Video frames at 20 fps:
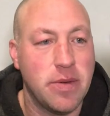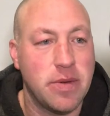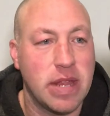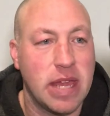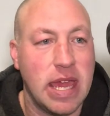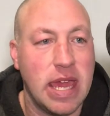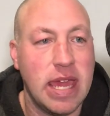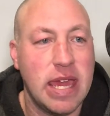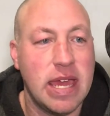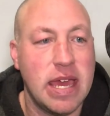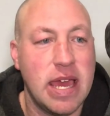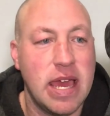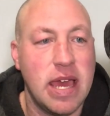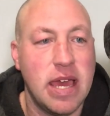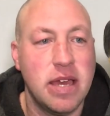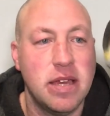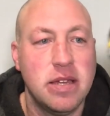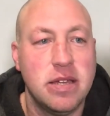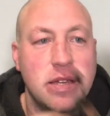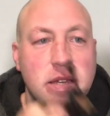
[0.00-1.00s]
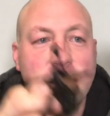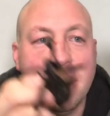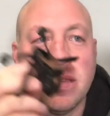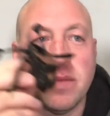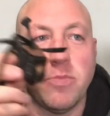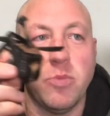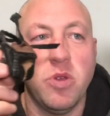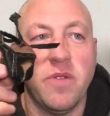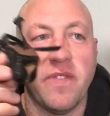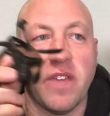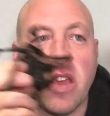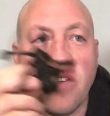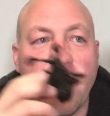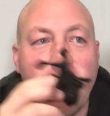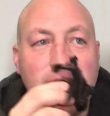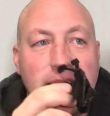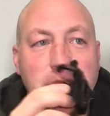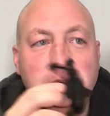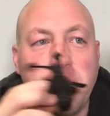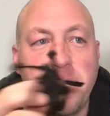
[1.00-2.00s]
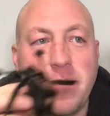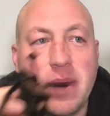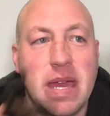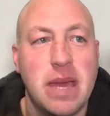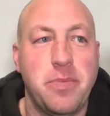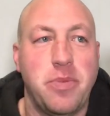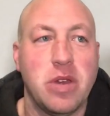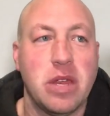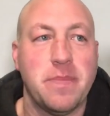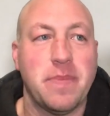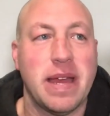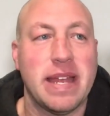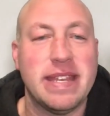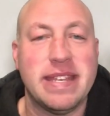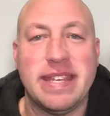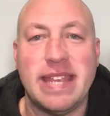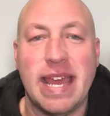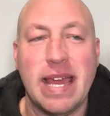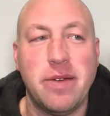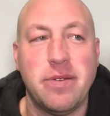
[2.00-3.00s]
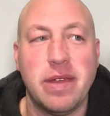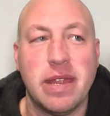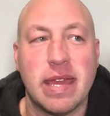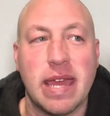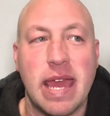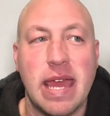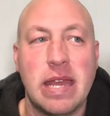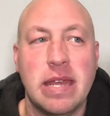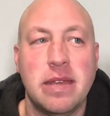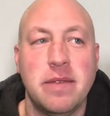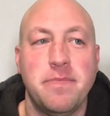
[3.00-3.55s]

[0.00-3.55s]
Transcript: here. It's moving around a bit, put it back down again,